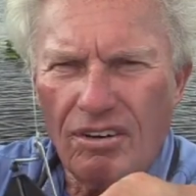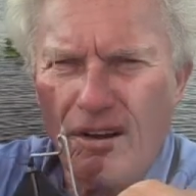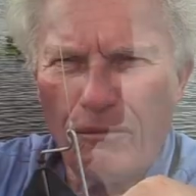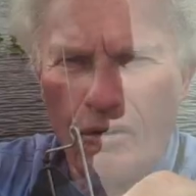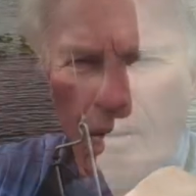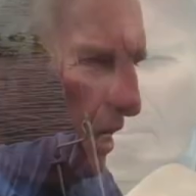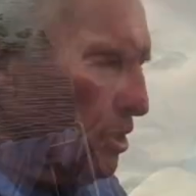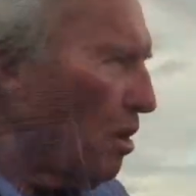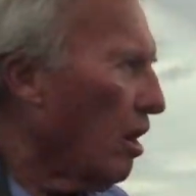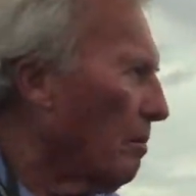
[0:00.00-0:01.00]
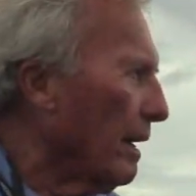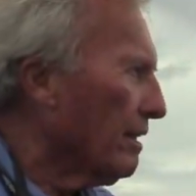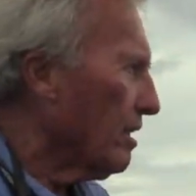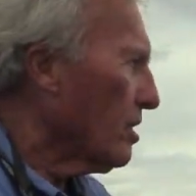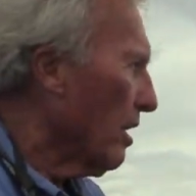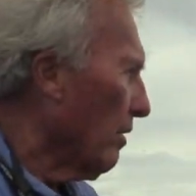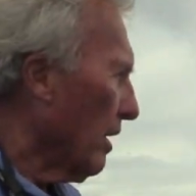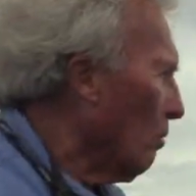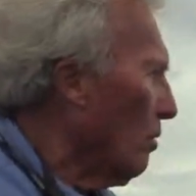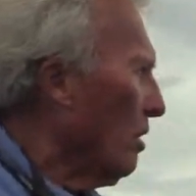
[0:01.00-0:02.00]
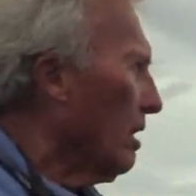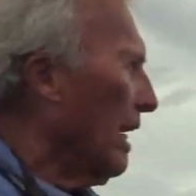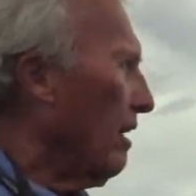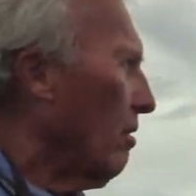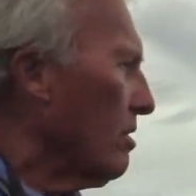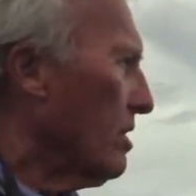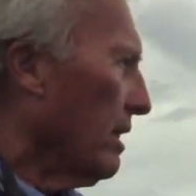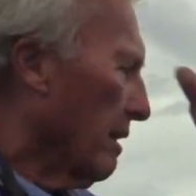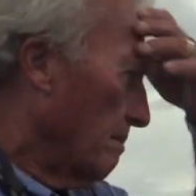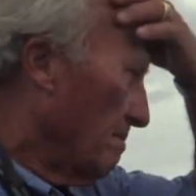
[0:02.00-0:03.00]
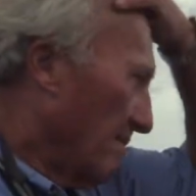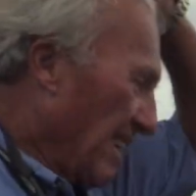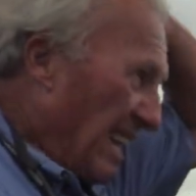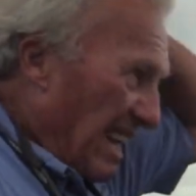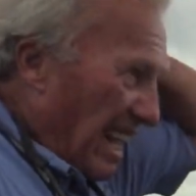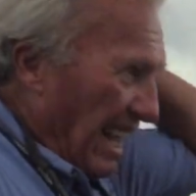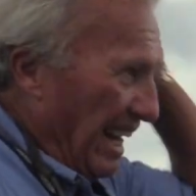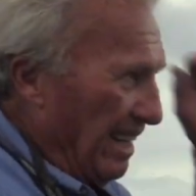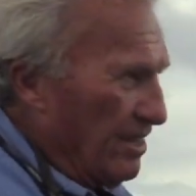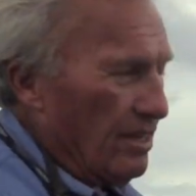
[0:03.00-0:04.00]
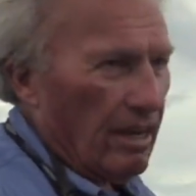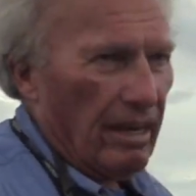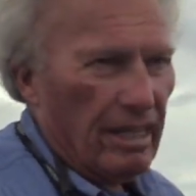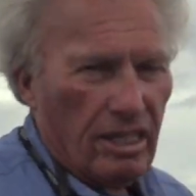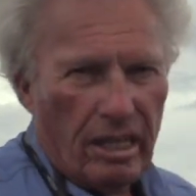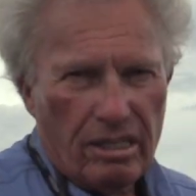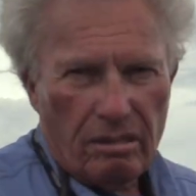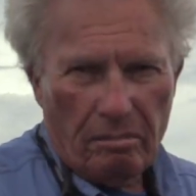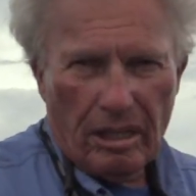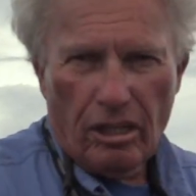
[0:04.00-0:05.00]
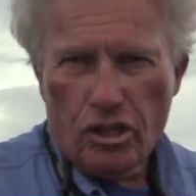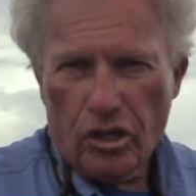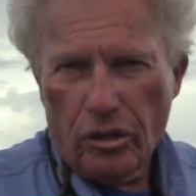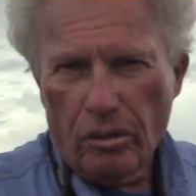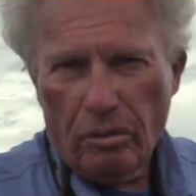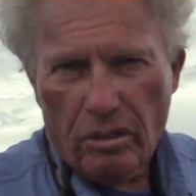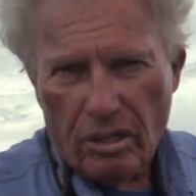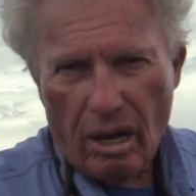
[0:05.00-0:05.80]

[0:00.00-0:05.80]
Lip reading: Okay, so let's talk about this area. We're in Lake Garcia, and it's the middle of June.